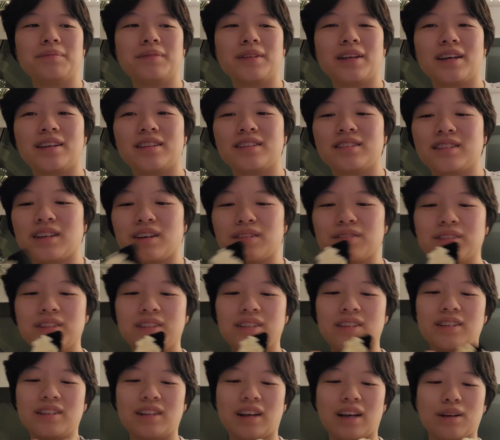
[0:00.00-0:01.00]
It's
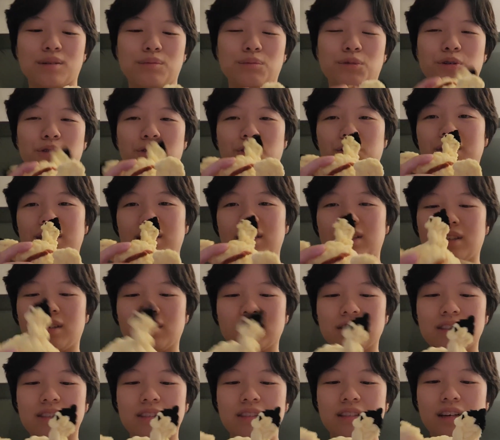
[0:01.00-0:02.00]
definitely like more
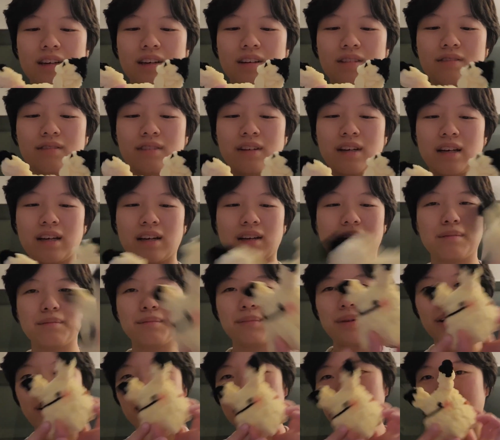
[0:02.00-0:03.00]
details and stuff,
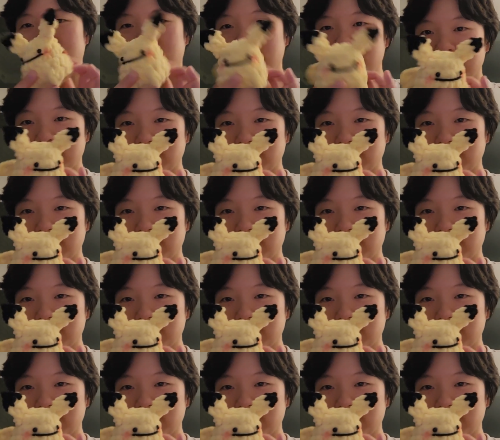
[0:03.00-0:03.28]
but